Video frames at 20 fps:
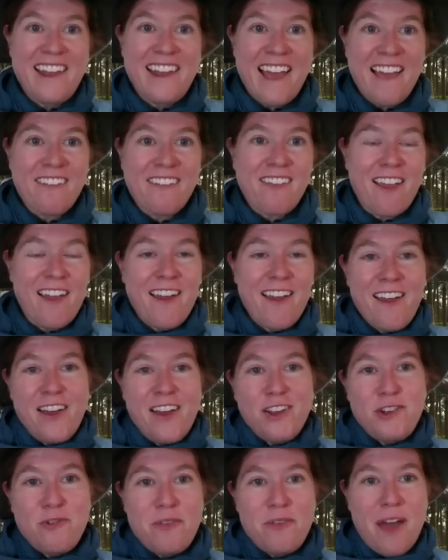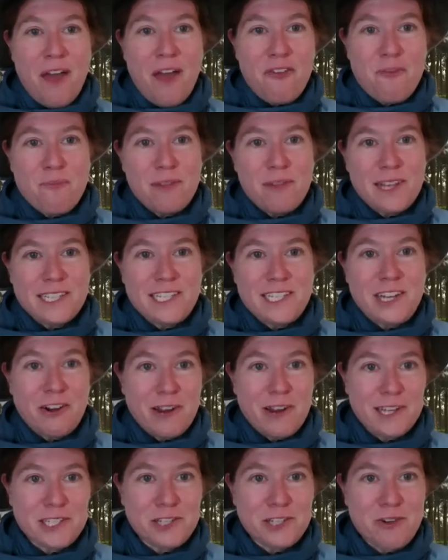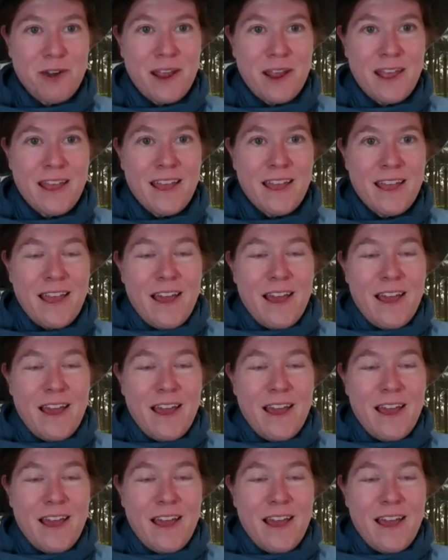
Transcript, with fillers: has a 2,000 plus year history